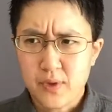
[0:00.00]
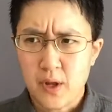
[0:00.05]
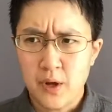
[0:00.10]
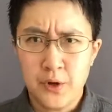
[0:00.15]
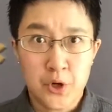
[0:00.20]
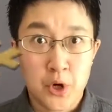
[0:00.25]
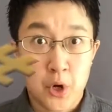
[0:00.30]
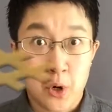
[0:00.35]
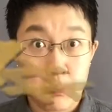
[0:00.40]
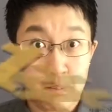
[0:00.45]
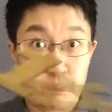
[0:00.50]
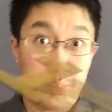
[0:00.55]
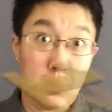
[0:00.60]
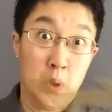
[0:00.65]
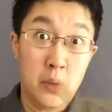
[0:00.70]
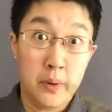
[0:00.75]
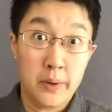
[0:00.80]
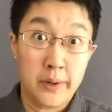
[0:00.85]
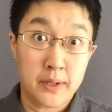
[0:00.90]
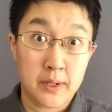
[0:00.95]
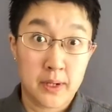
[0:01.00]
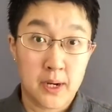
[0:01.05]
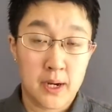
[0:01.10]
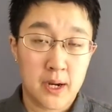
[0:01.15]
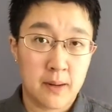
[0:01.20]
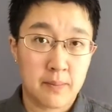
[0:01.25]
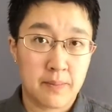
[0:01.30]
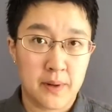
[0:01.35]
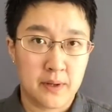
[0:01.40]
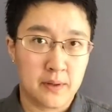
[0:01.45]
they're blowing
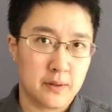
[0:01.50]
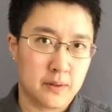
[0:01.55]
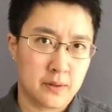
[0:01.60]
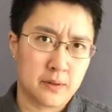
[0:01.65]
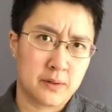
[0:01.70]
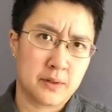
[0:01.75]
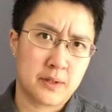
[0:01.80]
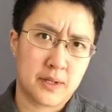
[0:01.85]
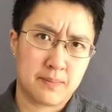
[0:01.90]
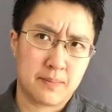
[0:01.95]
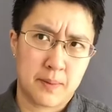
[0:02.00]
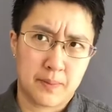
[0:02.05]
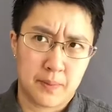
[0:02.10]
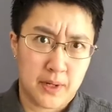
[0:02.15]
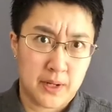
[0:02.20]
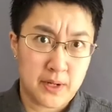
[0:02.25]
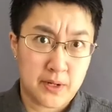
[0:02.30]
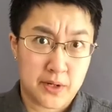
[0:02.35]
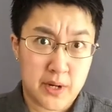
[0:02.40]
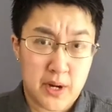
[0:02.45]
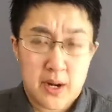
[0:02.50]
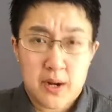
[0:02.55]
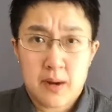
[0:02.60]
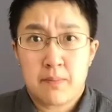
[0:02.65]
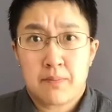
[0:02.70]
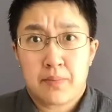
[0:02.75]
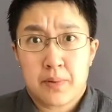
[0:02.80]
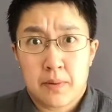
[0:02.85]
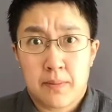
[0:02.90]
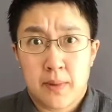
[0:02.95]
up, and people get
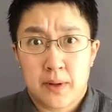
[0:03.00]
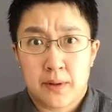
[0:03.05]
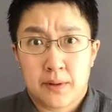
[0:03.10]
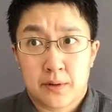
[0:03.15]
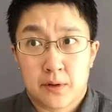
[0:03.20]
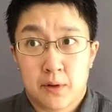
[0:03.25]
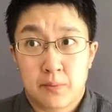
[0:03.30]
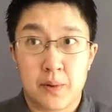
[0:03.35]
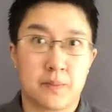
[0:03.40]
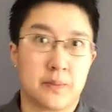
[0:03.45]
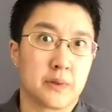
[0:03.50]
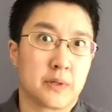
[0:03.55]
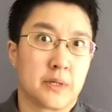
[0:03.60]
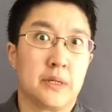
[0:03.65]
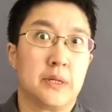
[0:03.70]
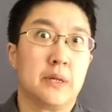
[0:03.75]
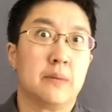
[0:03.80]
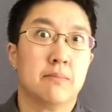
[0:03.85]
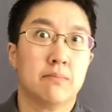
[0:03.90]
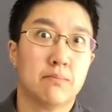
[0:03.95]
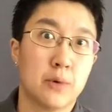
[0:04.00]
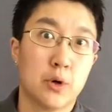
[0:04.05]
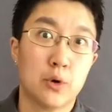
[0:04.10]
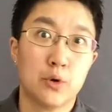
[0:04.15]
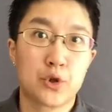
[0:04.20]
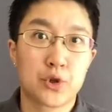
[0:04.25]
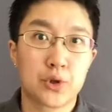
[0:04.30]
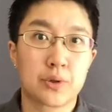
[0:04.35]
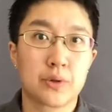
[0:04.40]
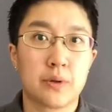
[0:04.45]
temperamental, people get
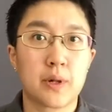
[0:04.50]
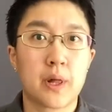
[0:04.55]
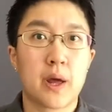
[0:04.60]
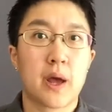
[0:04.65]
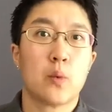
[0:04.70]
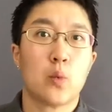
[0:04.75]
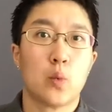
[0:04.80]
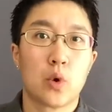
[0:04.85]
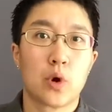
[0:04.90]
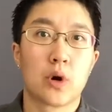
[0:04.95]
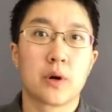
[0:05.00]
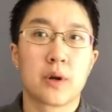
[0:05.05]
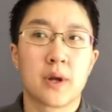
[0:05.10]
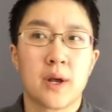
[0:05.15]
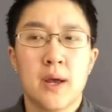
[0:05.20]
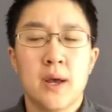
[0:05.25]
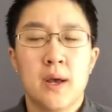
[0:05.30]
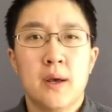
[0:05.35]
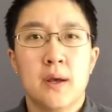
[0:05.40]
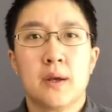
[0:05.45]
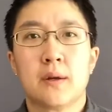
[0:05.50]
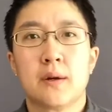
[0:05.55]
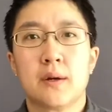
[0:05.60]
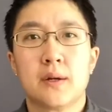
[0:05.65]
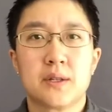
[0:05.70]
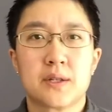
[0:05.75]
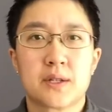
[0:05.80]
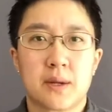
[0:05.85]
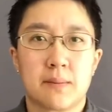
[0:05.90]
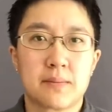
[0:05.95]
emotional at work,
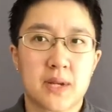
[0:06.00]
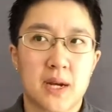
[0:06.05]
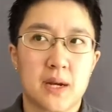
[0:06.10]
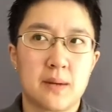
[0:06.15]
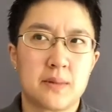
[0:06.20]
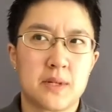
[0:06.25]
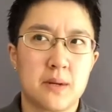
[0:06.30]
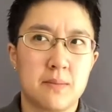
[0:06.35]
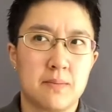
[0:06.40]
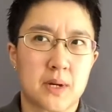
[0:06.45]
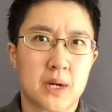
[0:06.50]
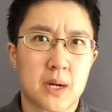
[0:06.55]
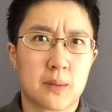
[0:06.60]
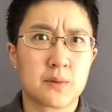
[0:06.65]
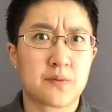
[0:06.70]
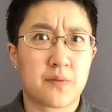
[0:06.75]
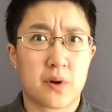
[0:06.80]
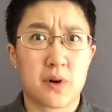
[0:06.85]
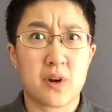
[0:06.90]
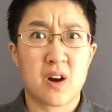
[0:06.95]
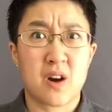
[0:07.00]
and sometimes it becomes very